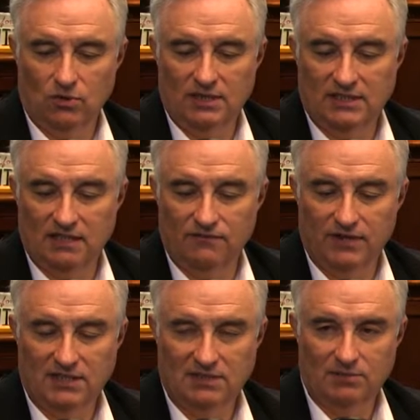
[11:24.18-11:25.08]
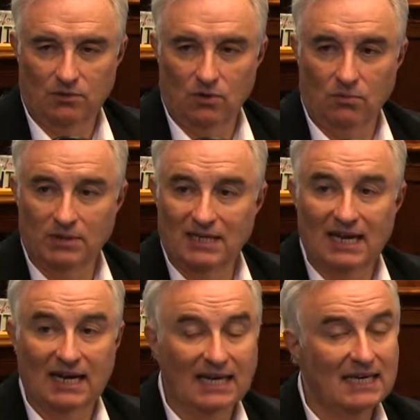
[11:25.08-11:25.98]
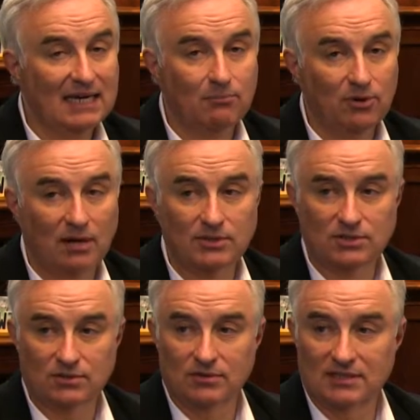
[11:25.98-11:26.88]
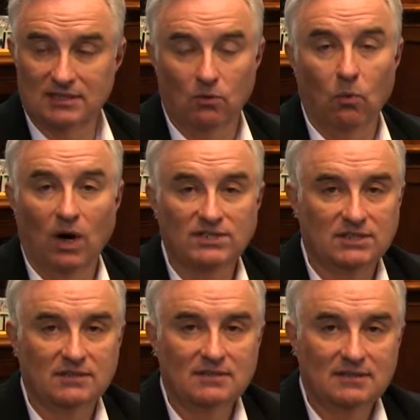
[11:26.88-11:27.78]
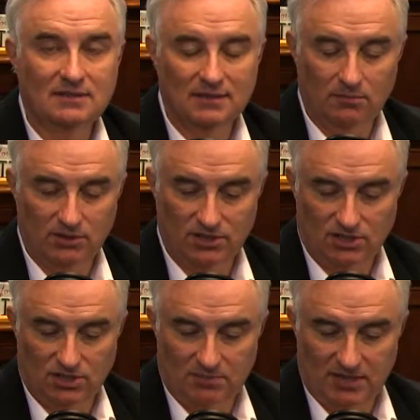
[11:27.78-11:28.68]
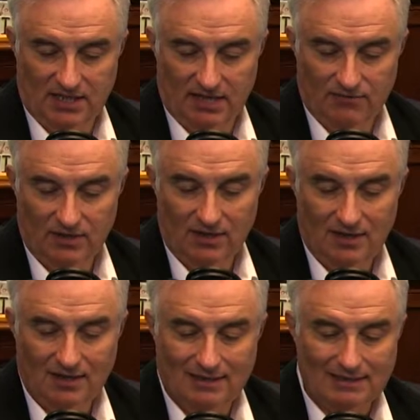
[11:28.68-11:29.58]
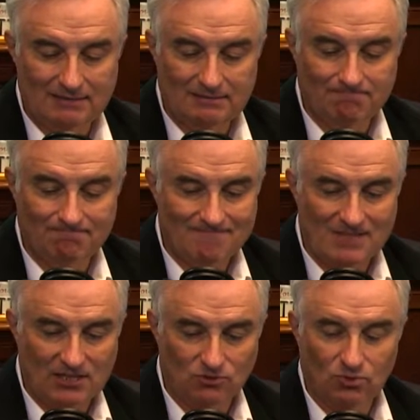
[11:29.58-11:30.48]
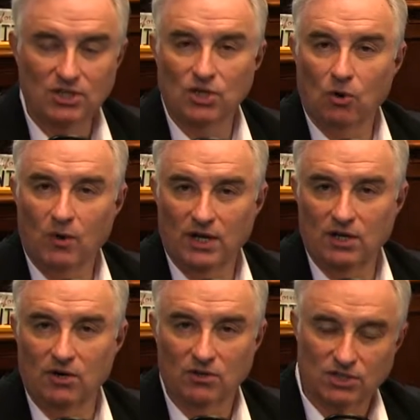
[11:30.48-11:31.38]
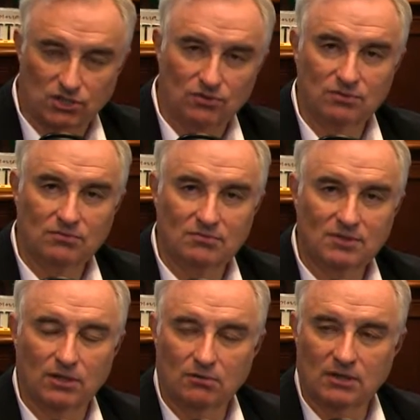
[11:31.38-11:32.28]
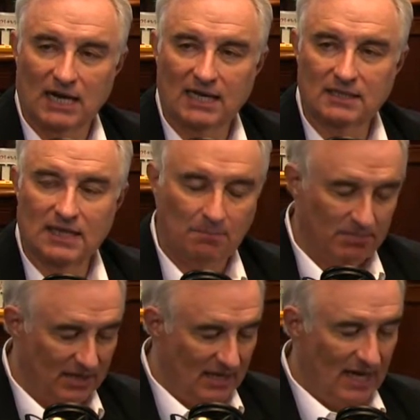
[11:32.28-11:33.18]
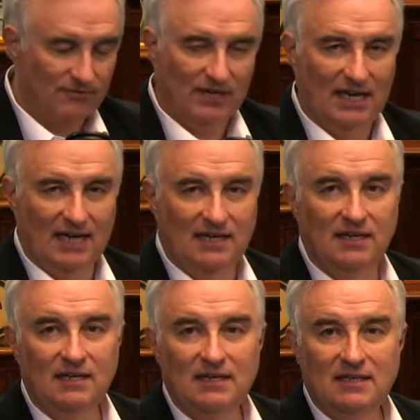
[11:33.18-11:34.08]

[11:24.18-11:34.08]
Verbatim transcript: or identifying something wrong. But again, I can't promise you that there wasn't a malicious PDF. There's really no way to know unless you, you know, got that PDF again and